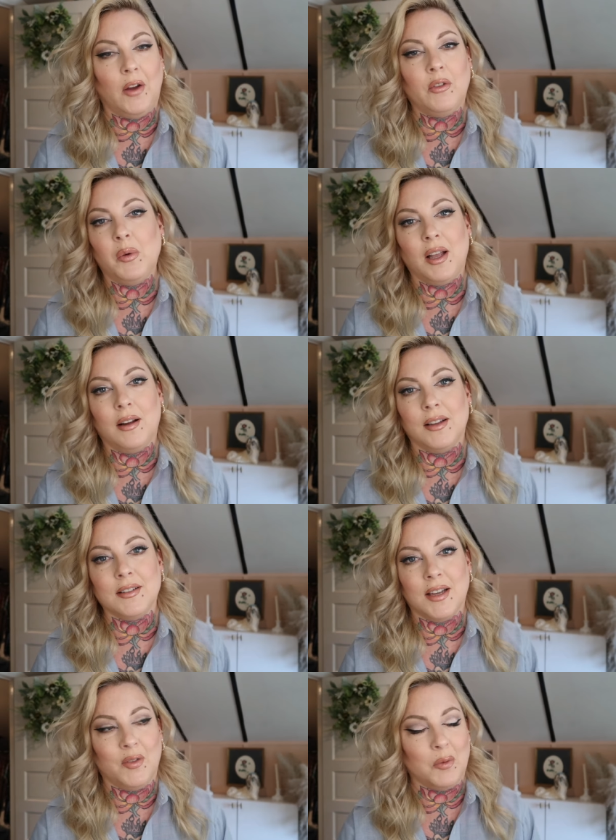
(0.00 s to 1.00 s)
Every week I like
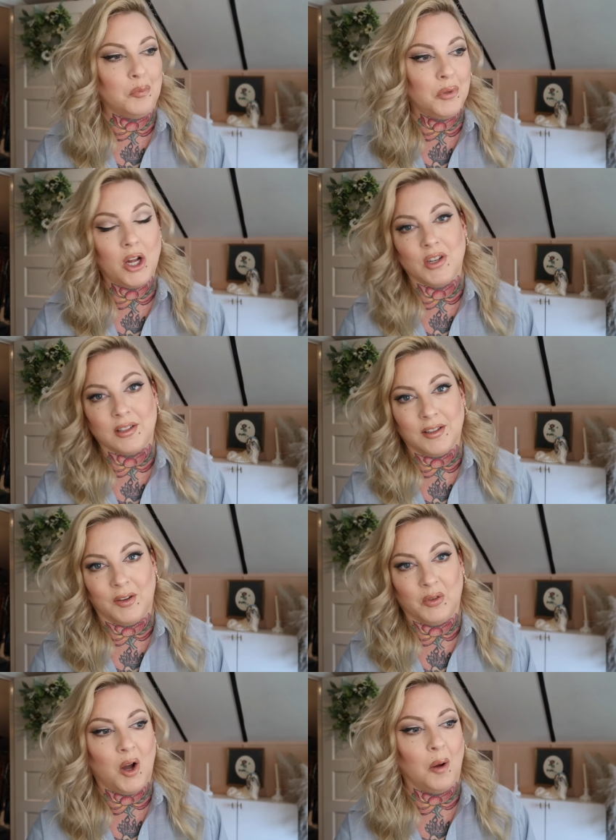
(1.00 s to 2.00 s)
to have a project that
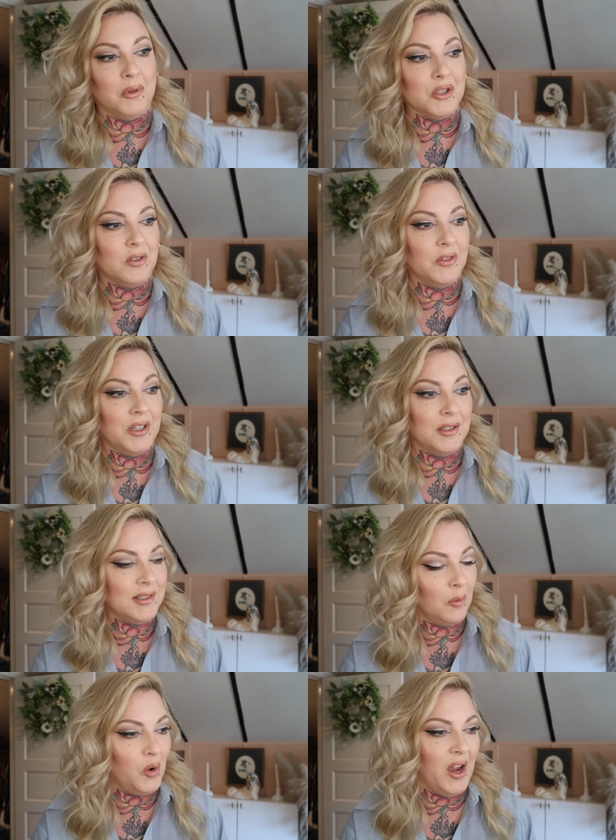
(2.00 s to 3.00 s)
I've accomplished in
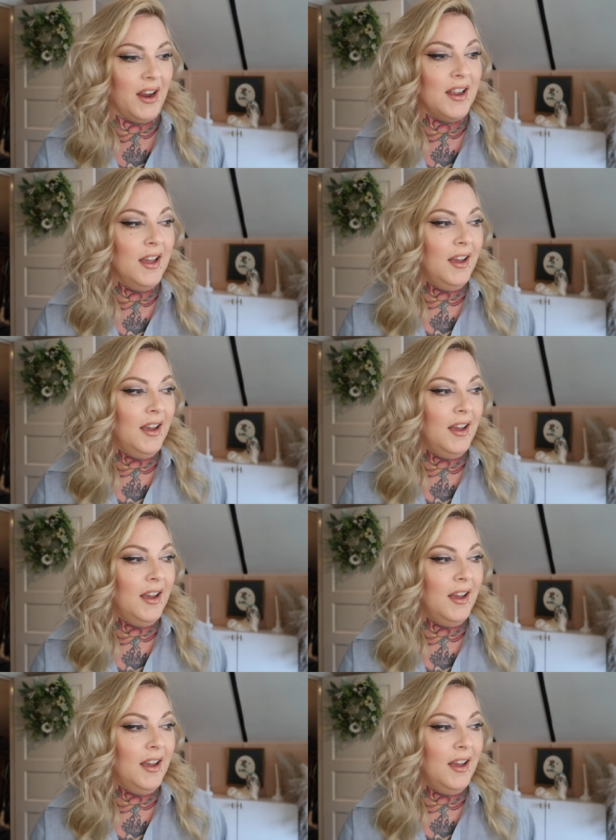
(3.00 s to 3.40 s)
some way.